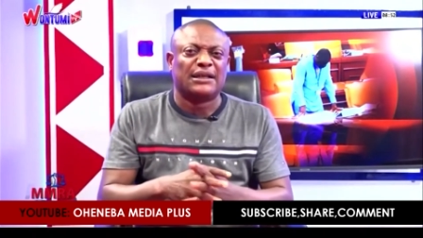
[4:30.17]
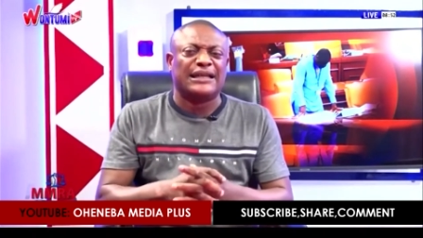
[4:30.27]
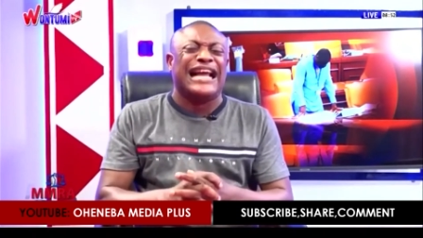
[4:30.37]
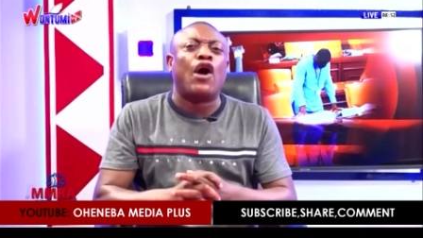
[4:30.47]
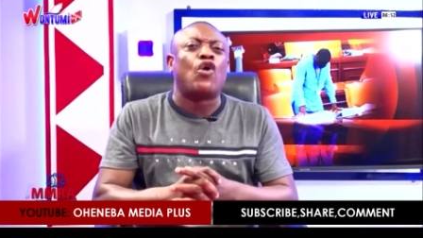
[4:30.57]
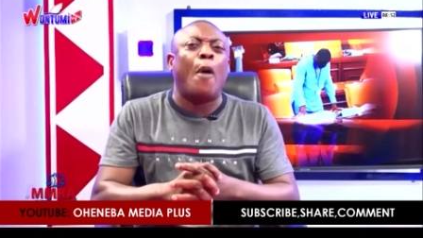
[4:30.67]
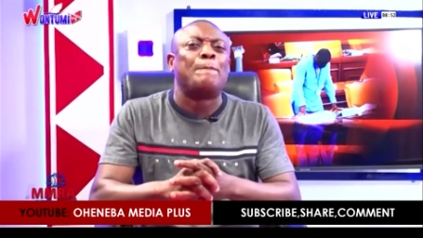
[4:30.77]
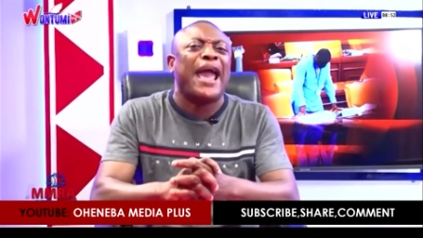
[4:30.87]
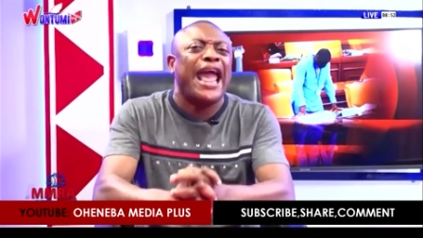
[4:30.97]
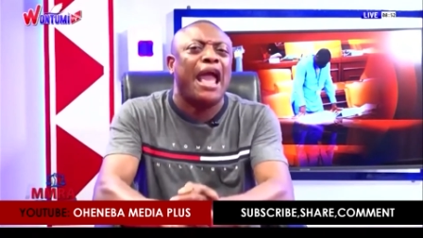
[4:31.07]
You copy
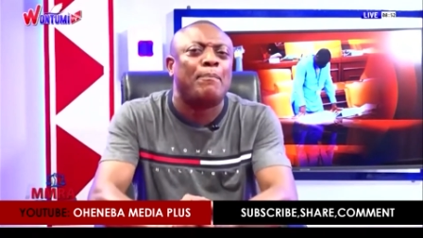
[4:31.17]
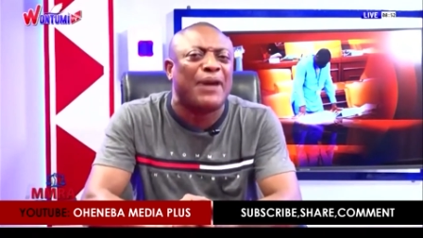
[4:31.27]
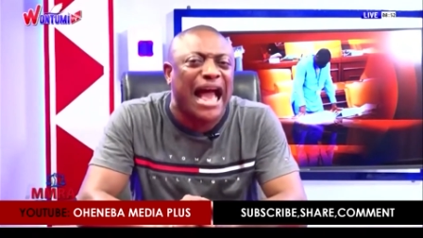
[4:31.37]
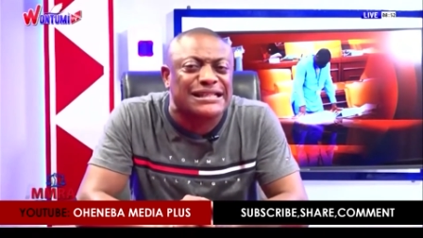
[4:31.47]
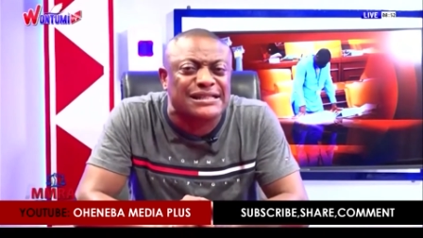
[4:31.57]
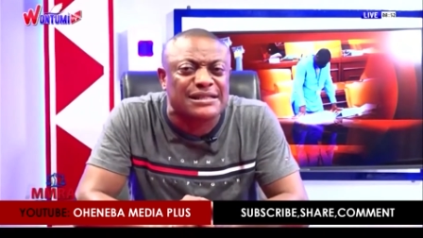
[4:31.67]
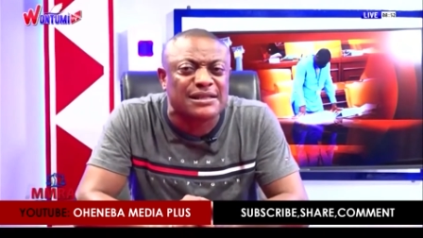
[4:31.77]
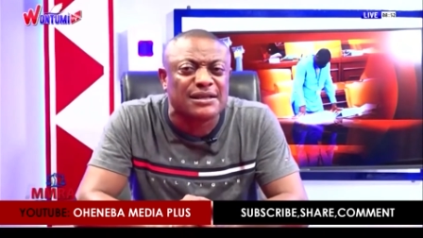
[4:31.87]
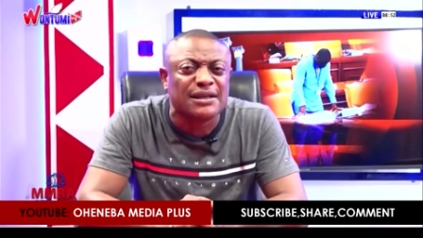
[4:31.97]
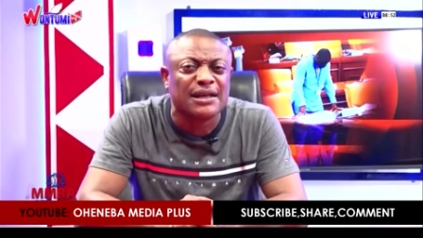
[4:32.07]
A plus.
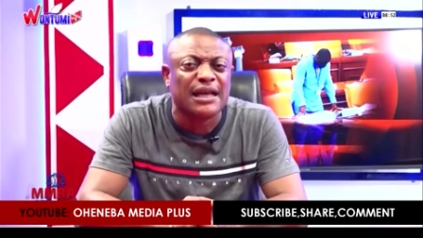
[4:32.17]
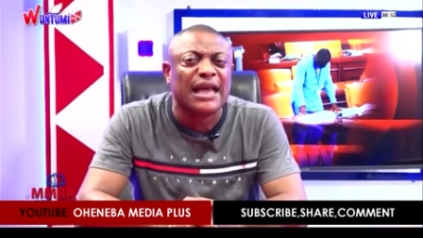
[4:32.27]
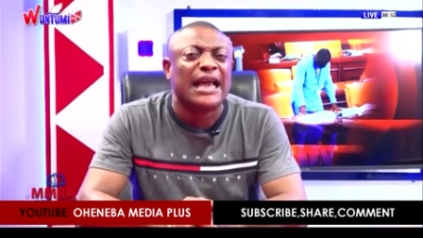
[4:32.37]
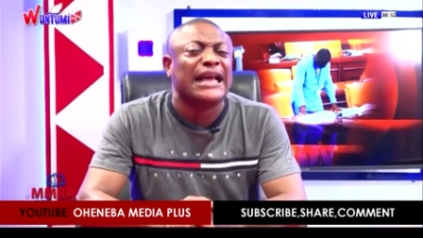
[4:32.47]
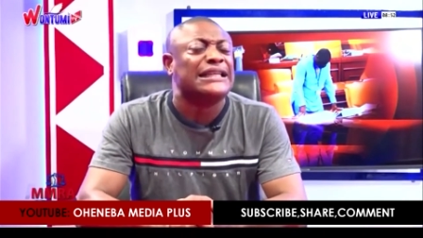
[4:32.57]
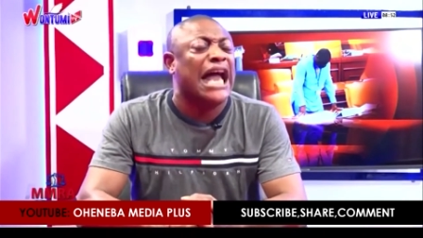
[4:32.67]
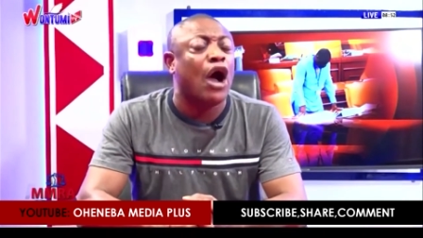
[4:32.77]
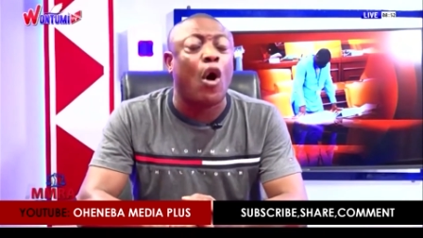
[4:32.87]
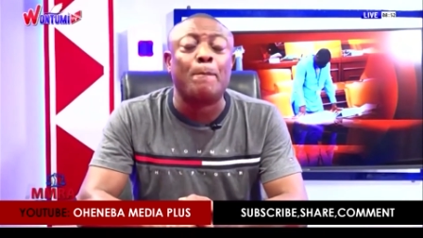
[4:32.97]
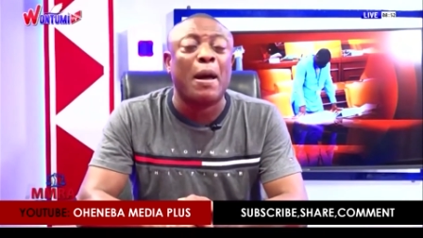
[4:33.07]
You
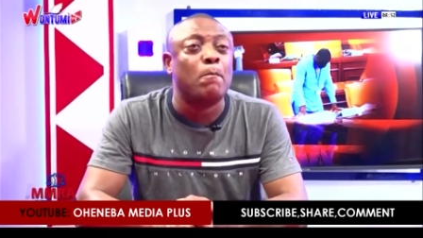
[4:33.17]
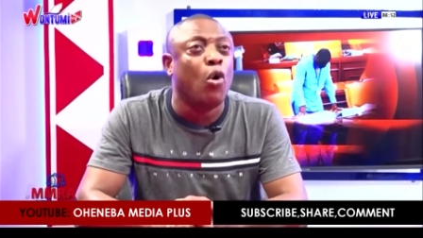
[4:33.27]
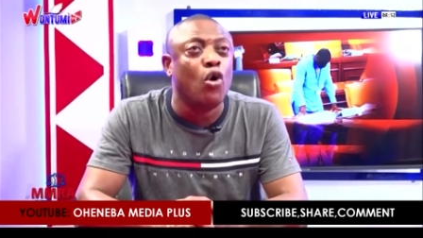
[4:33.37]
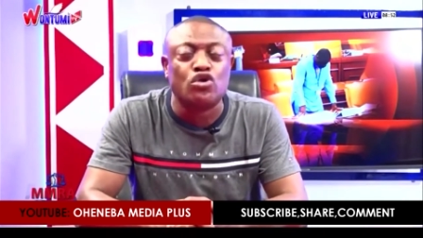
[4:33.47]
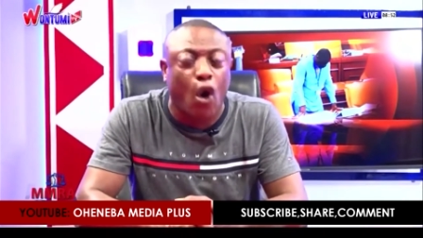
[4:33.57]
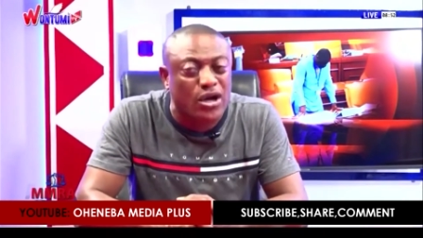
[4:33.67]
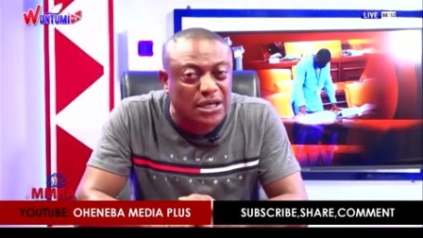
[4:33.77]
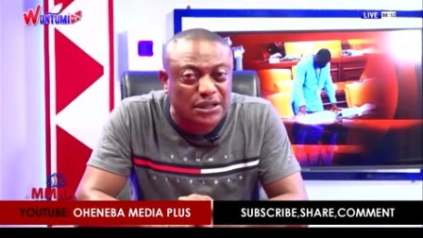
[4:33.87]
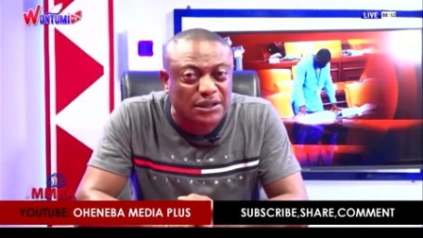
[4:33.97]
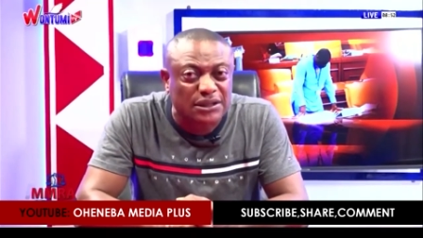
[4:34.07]
copy Bulldog.
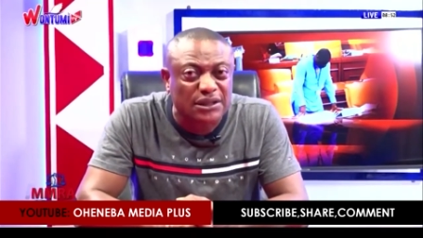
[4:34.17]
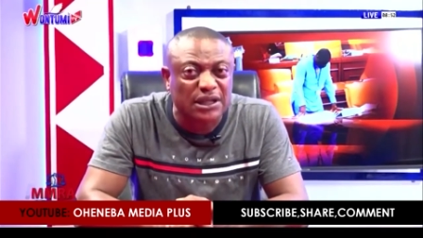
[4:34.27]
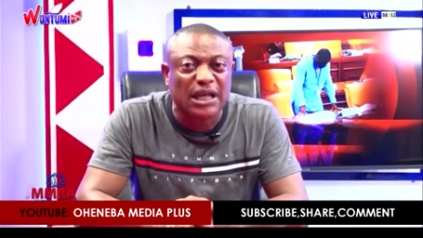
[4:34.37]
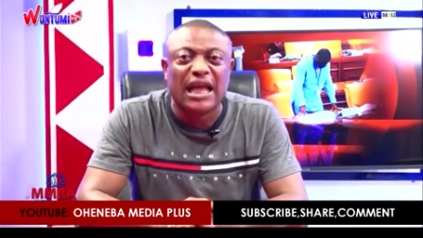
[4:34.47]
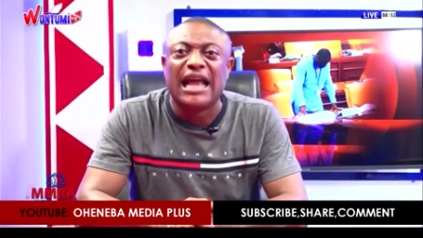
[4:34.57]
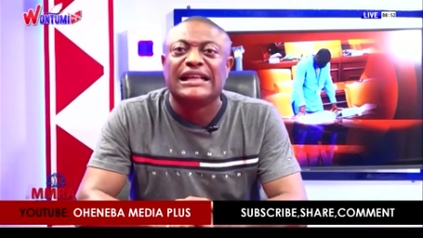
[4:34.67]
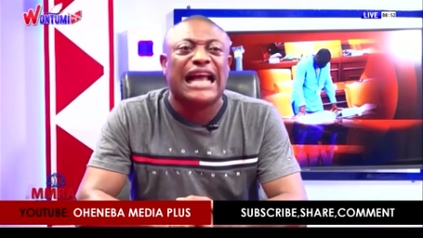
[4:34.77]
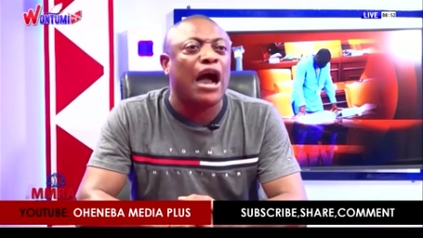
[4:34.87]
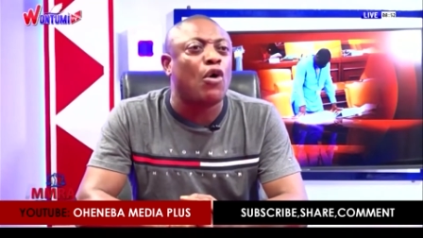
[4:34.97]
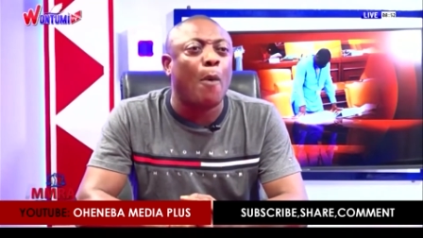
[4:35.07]
You
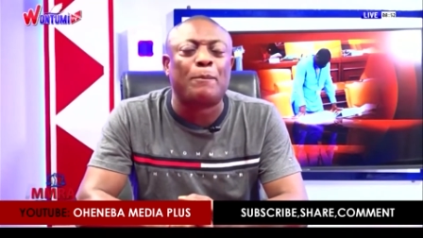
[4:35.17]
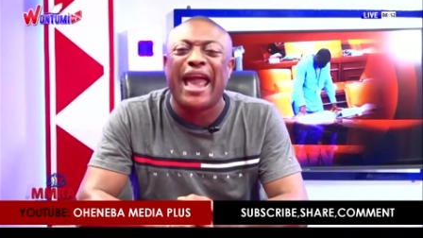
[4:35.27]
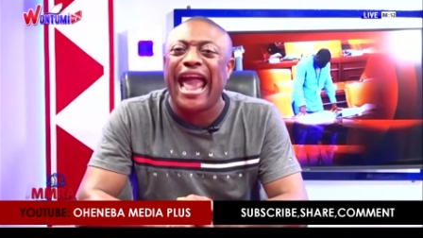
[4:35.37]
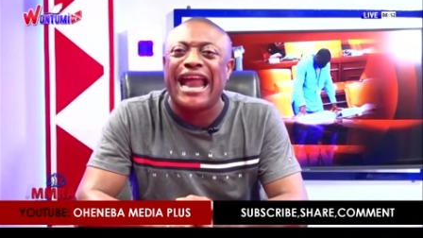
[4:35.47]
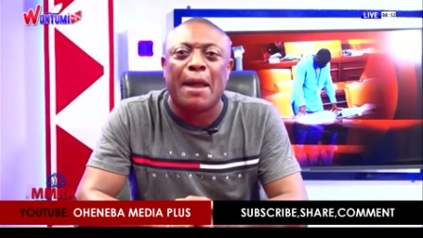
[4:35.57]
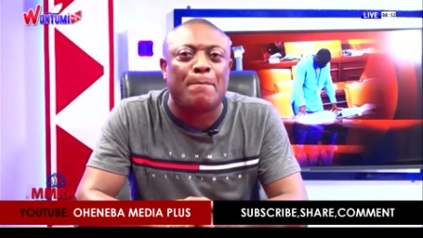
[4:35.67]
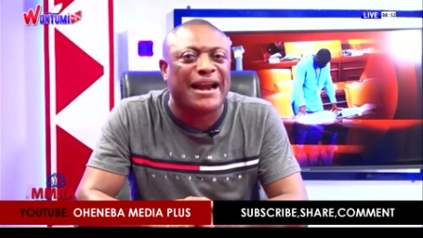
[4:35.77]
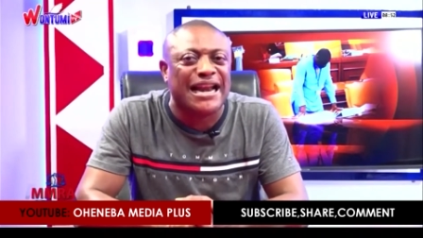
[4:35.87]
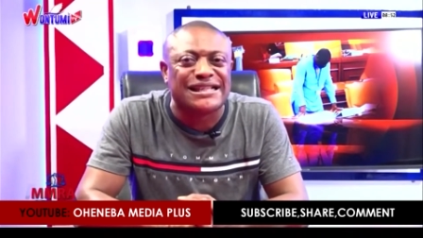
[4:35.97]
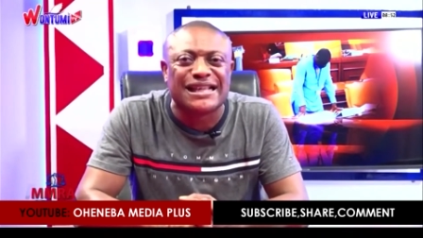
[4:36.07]
copy any
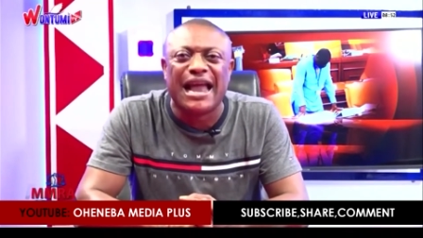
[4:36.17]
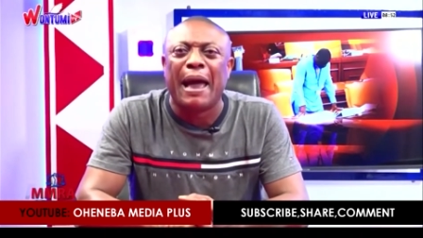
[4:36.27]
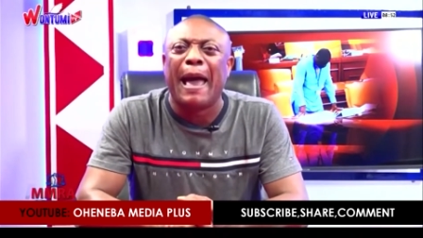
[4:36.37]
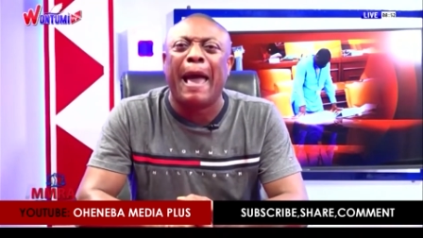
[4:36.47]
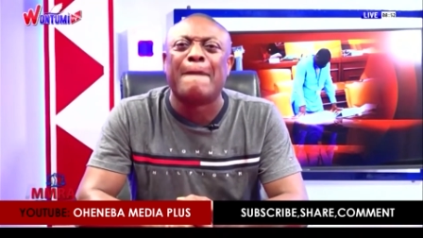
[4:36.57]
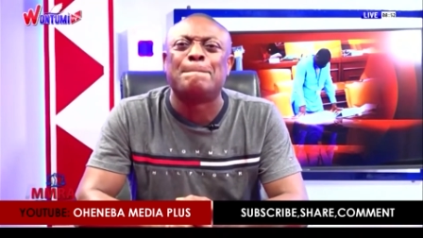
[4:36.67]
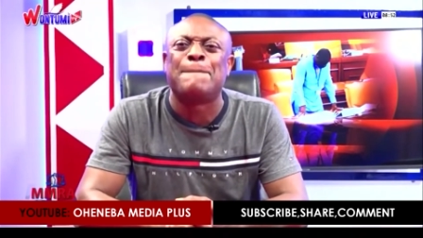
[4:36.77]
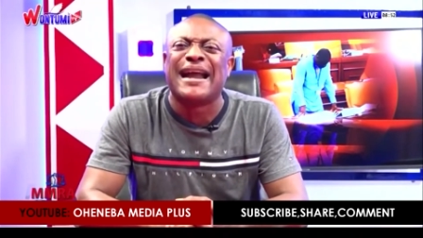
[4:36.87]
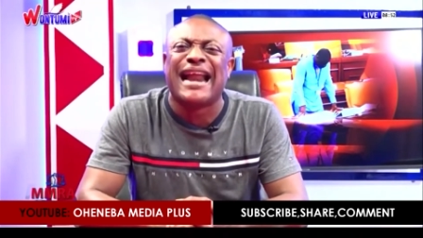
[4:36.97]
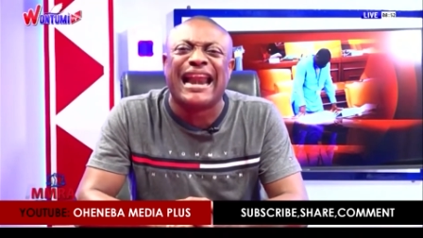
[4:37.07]
panelist. A
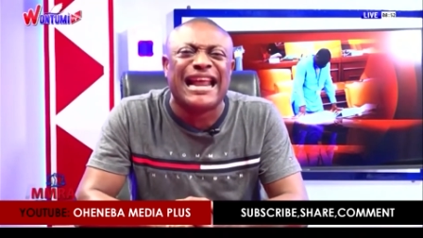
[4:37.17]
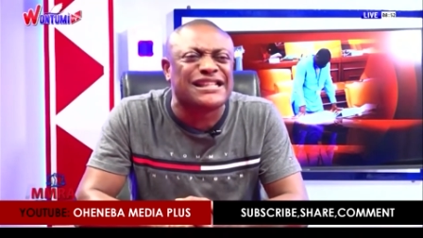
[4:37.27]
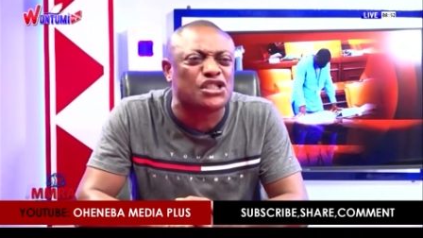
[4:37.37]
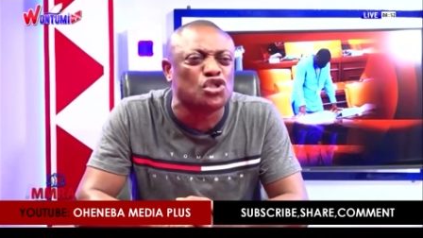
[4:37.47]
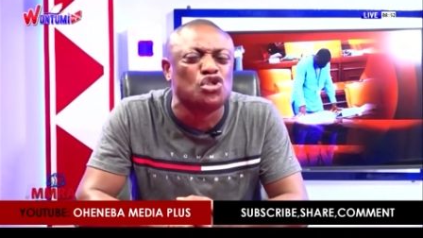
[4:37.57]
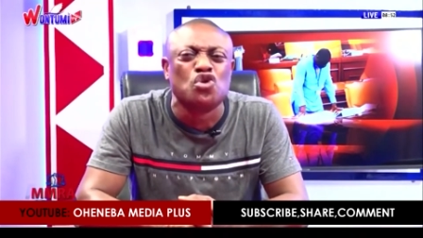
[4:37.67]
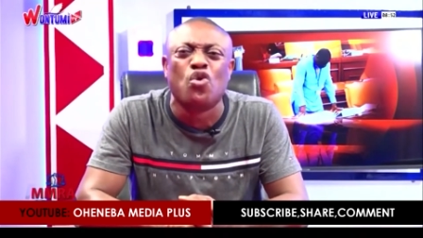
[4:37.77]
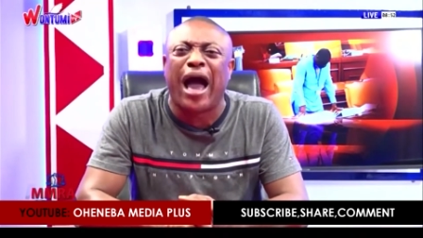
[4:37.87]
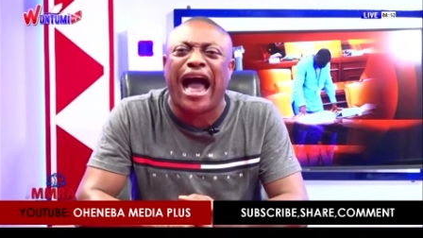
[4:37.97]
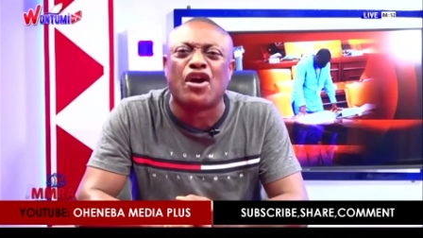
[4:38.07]
panelist, you
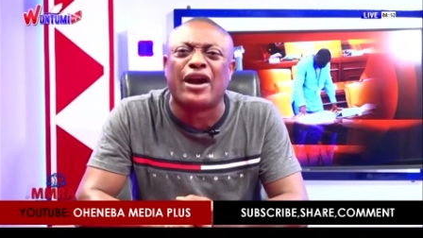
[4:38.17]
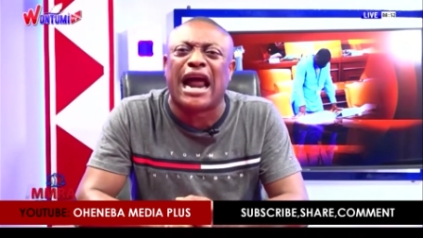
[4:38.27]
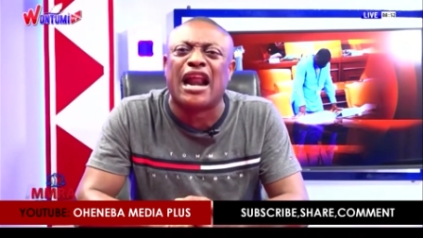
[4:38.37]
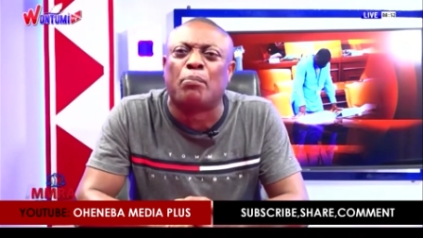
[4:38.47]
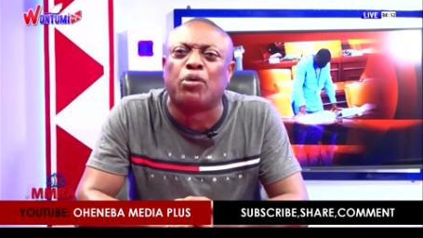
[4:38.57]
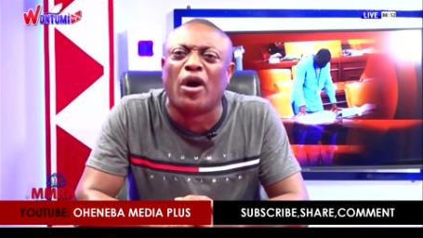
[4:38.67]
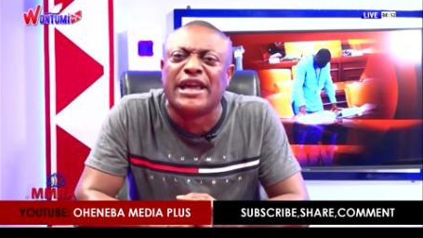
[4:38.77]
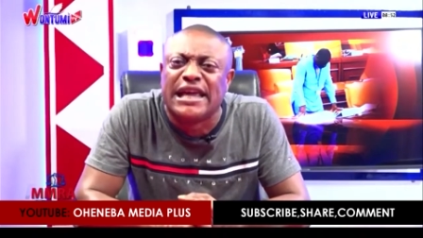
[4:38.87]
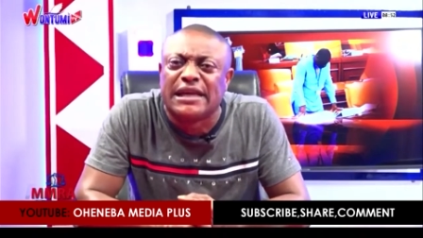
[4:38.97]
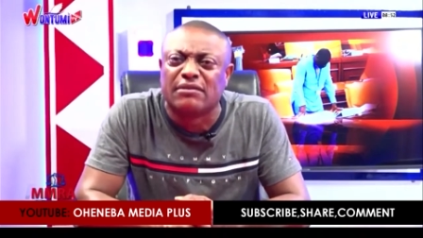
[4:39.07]
are not an employee.